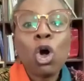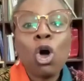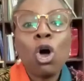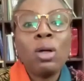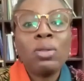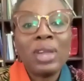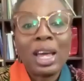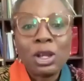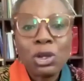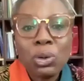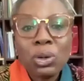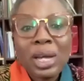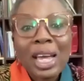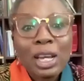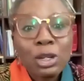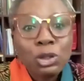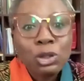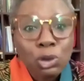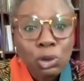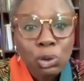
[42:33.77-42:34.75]
all that you
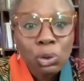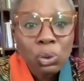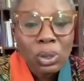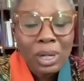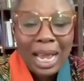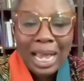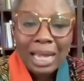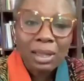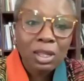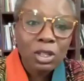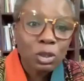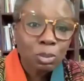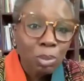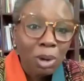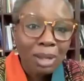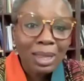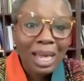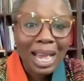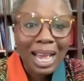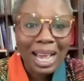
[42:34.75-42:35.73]
can do, like this
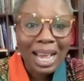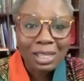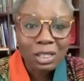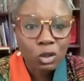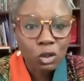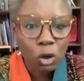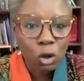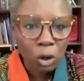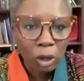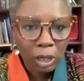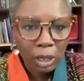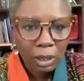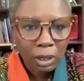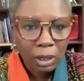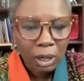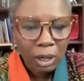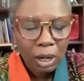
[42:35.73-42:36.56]
mother has done,